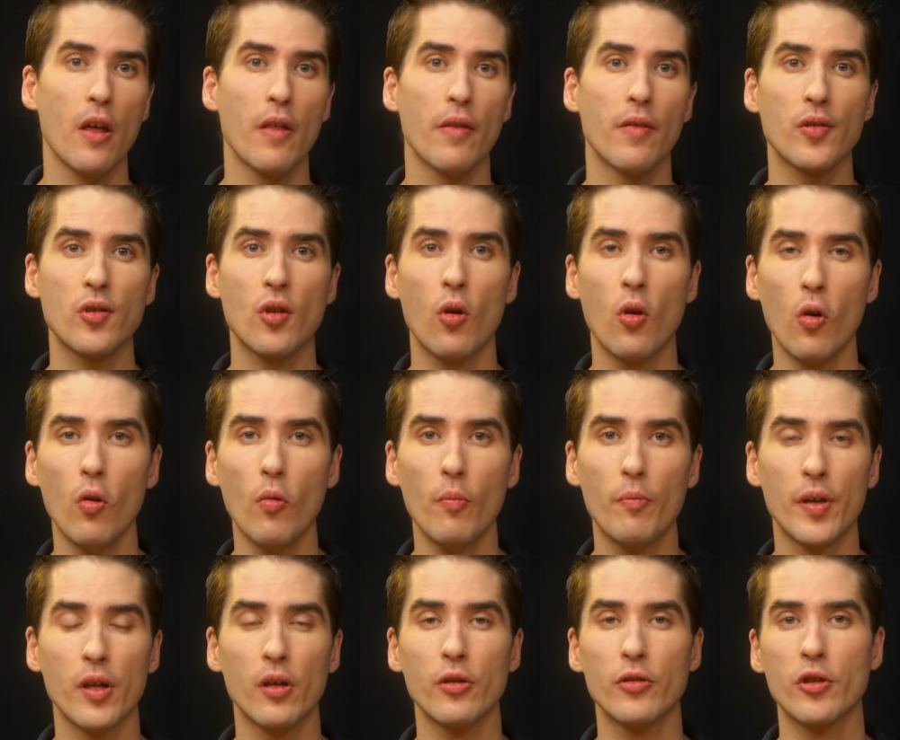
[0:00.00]
This whole
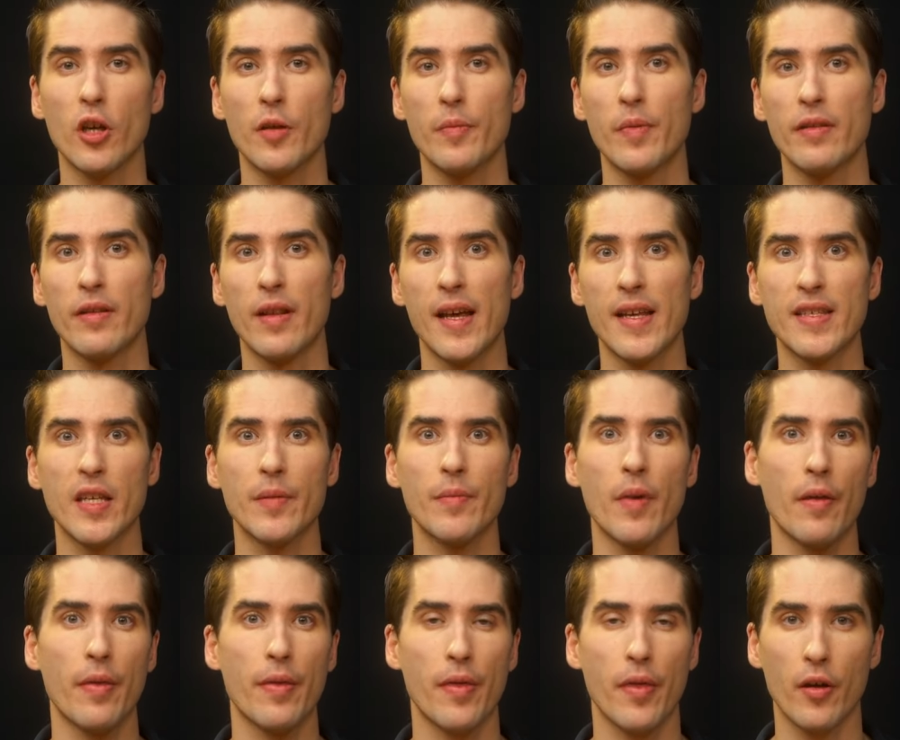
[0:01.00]
build took me less than
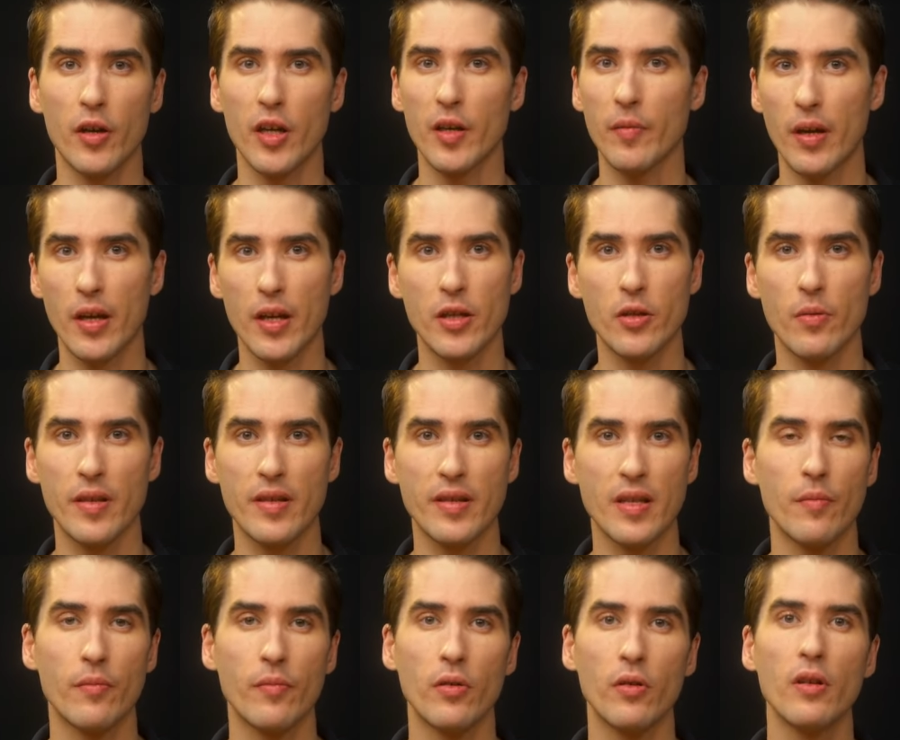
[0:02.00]
about 30 minutes to
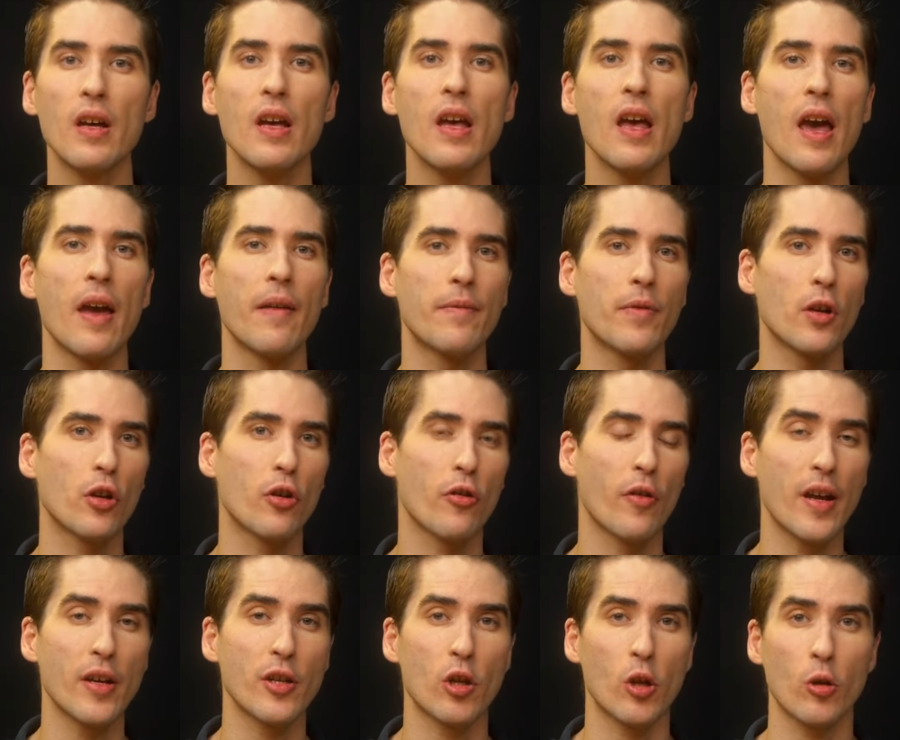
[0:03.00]
assemble, and for a
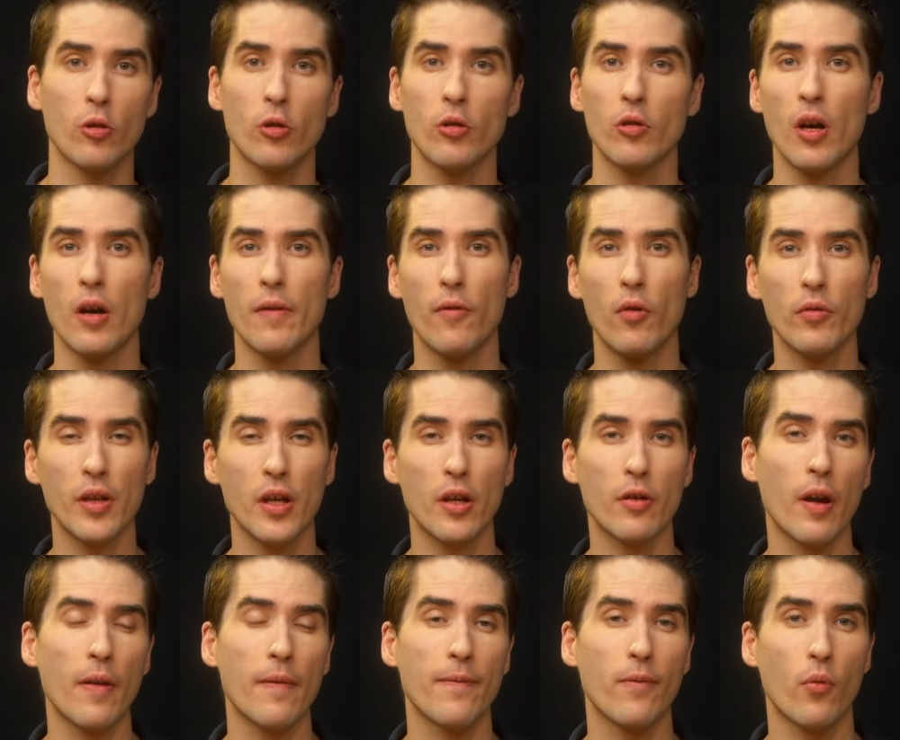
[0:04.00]
grand total of only
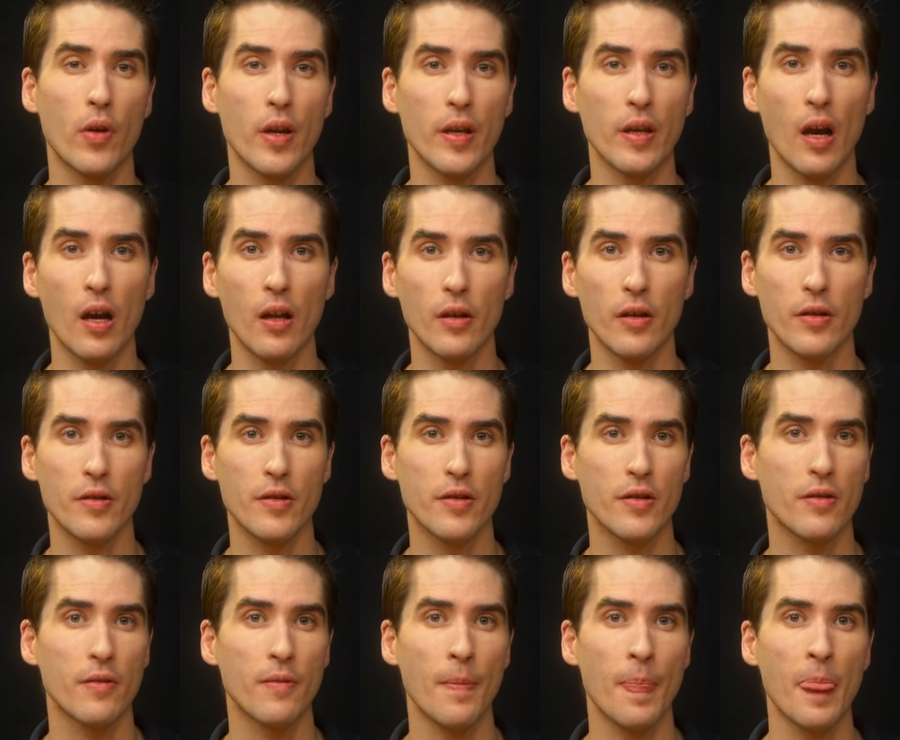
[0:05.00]
around
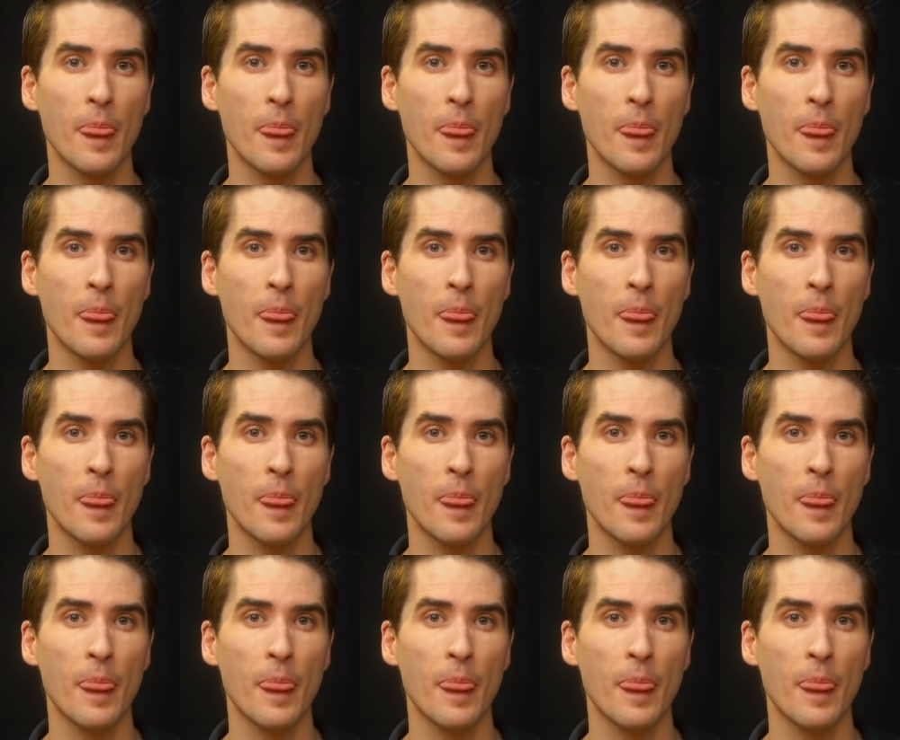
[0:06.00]
$40.